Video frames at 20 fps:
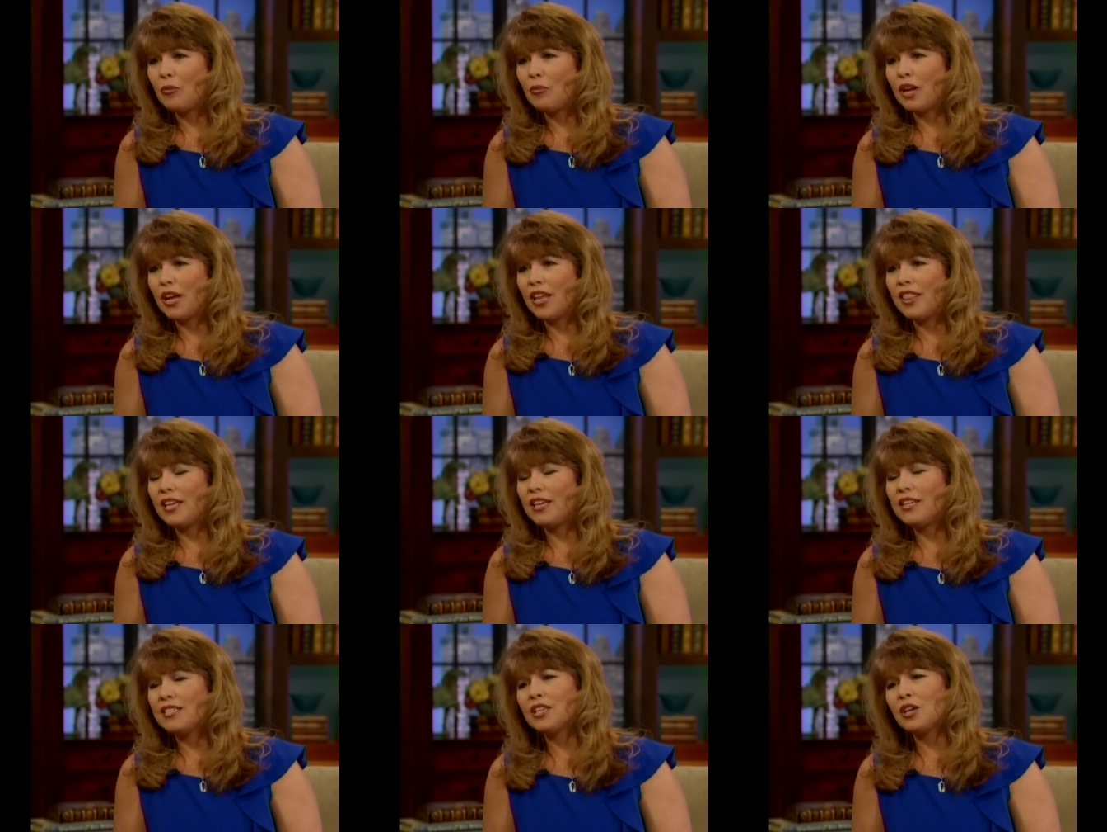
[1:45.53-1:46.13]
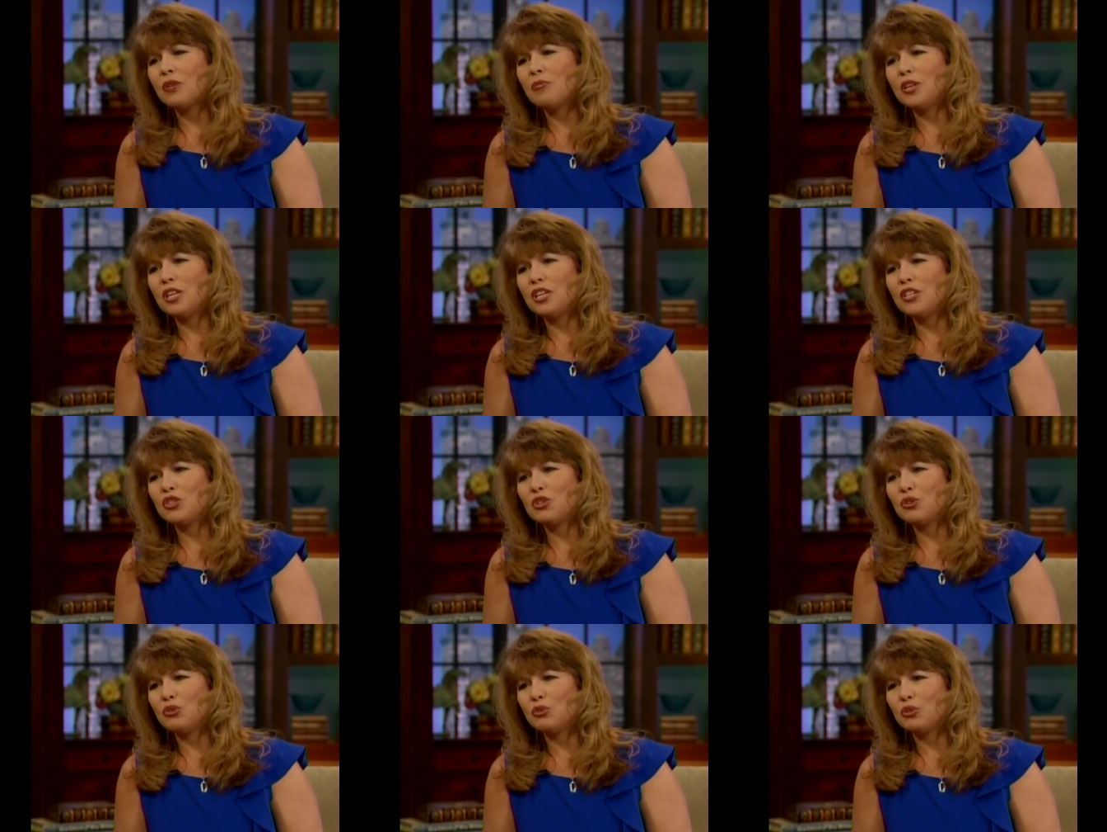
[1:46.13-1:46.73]
But I think so
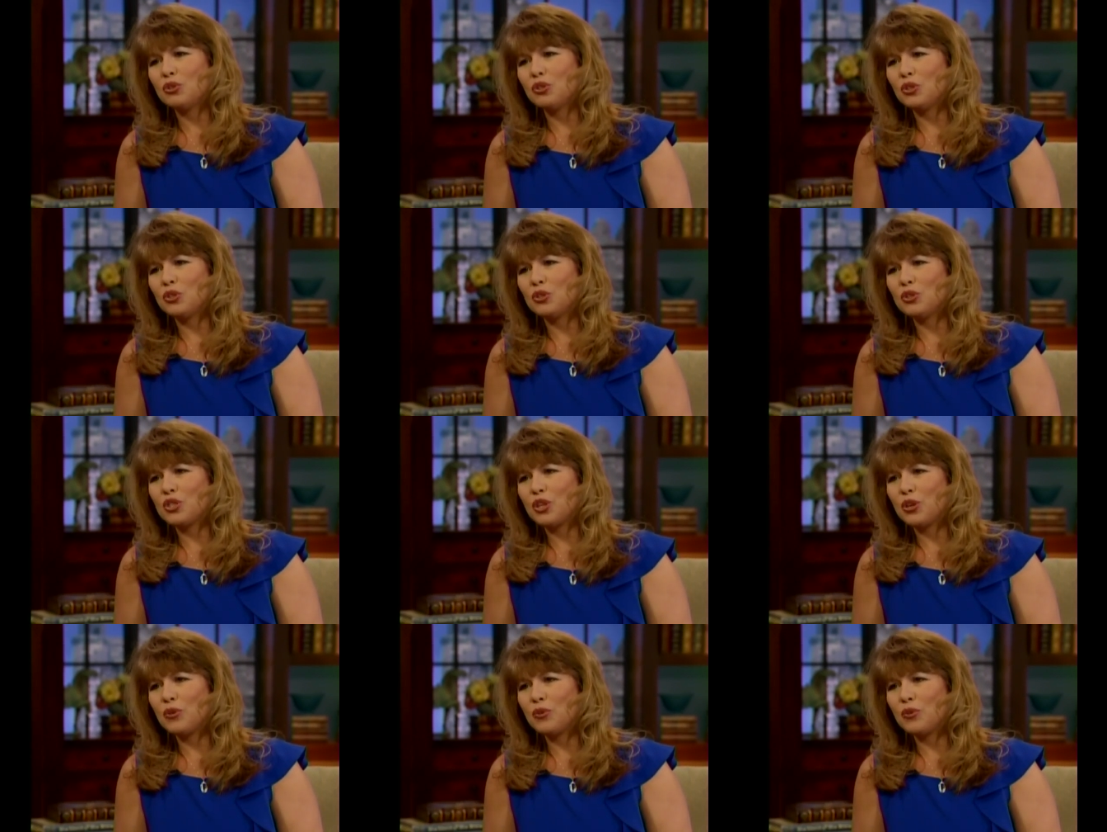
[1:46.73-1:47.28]
many children are so